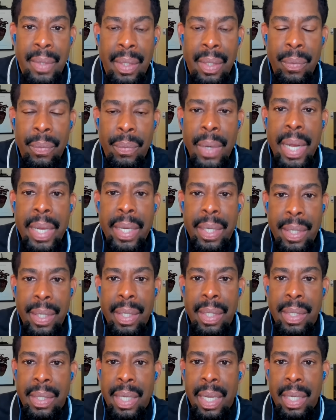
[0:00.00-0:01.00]
Right,
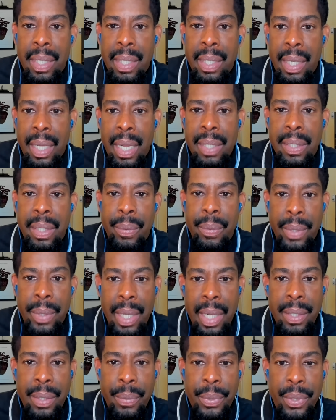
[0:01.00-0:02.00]
exactly. Okay. See, so what,